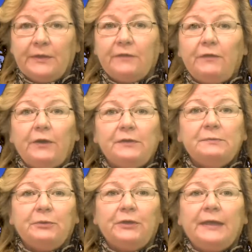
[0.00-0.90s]
The fire is
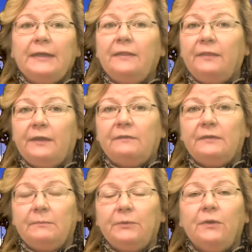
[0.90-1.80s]
burning in thick
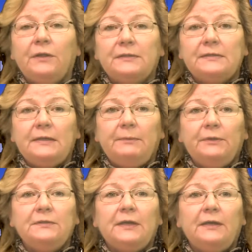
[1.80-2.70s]
timber on the steep
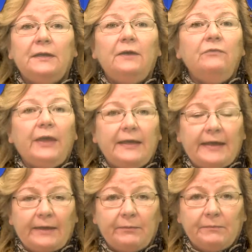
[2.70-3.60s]
hillside of Hay
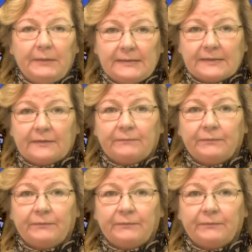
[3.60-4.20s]
Camp Mesa.